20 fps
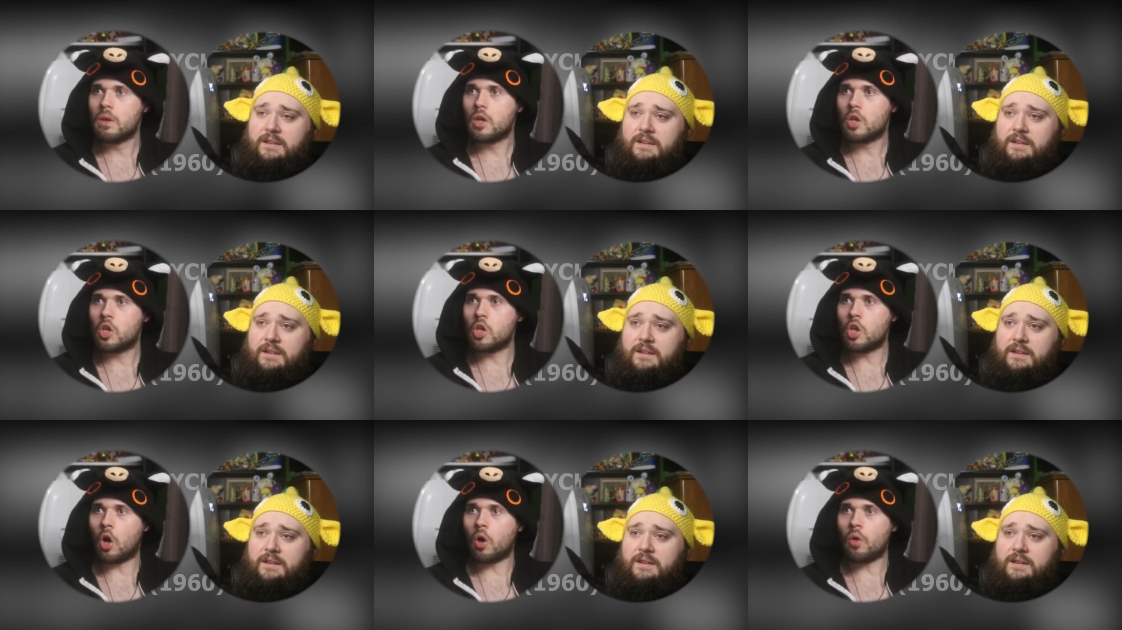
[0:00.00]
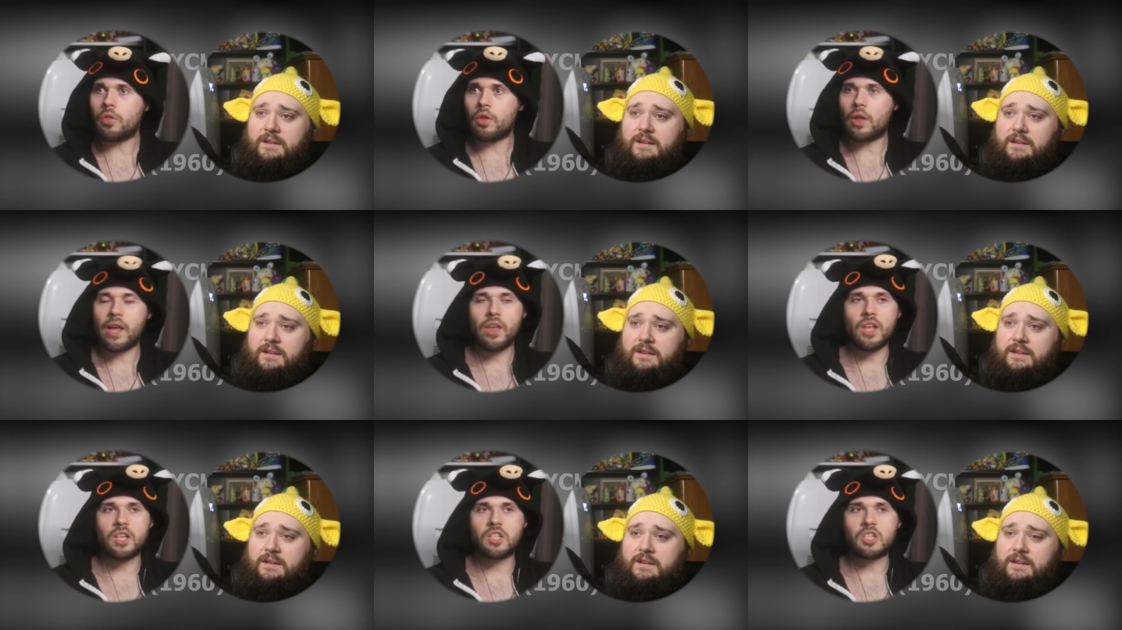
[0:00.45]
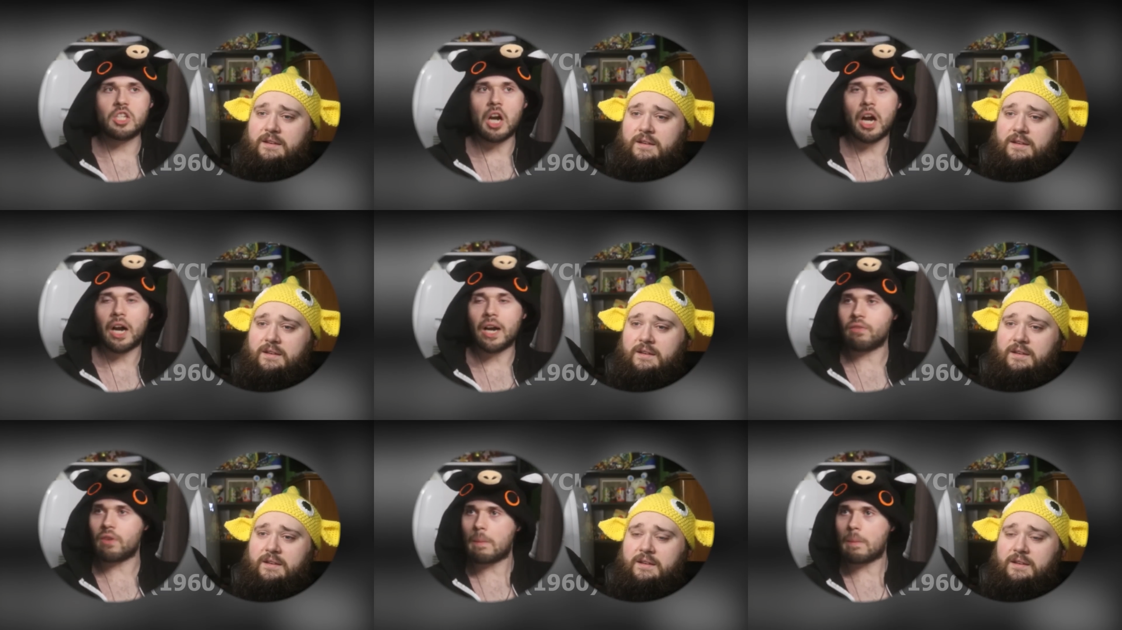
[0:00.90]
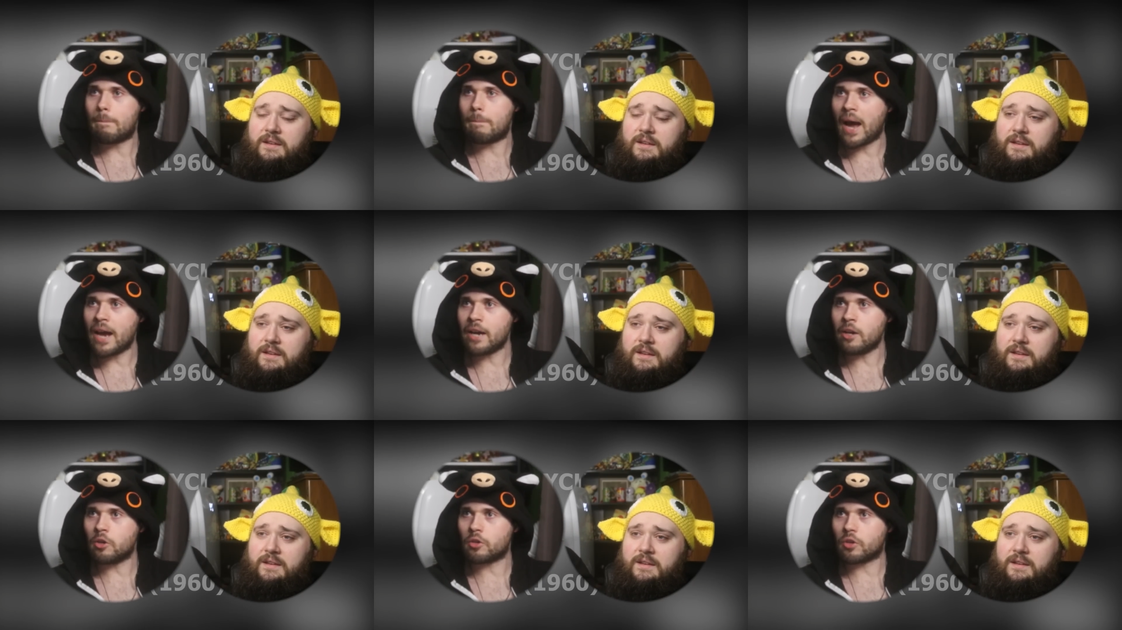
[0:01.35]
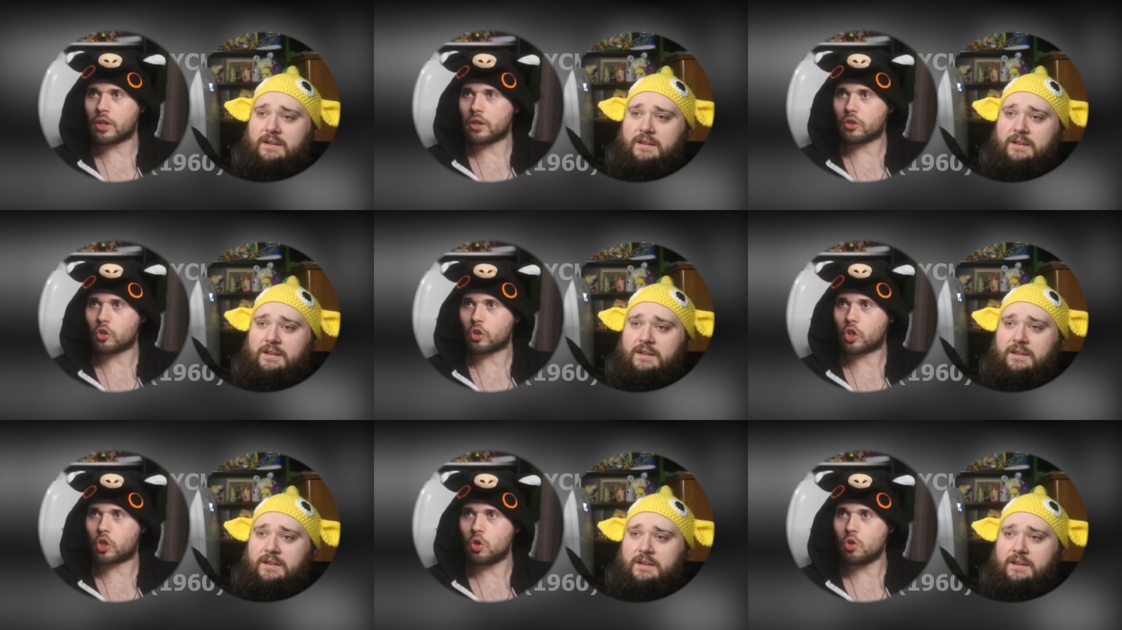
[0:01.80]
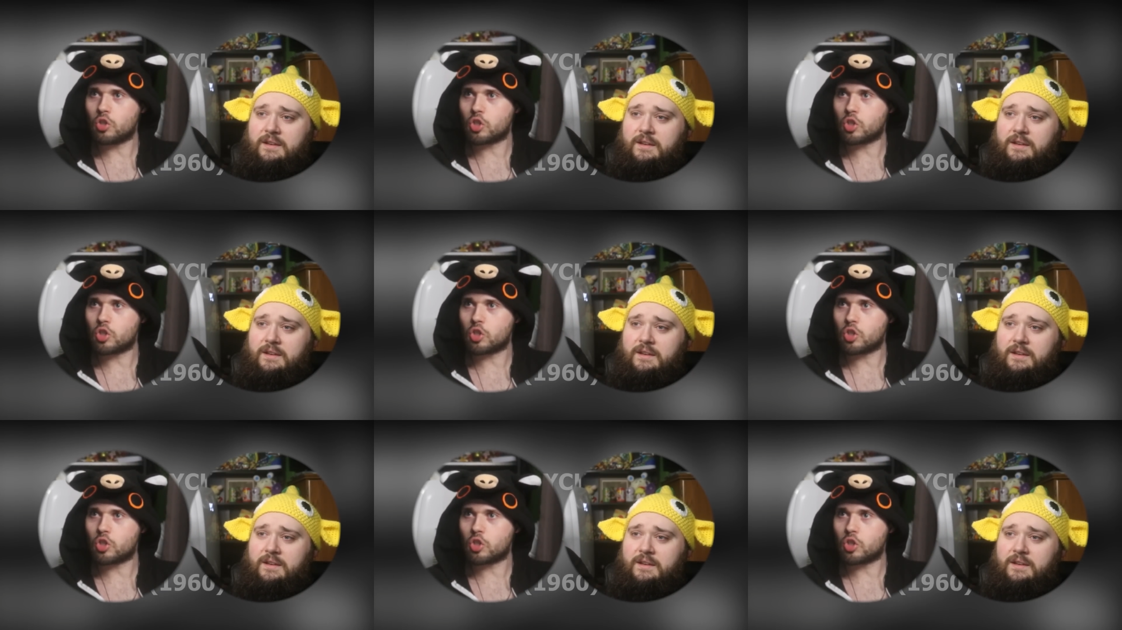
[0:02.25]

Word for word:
Speaker 1: You know, like it's not even minor. Like, they're huge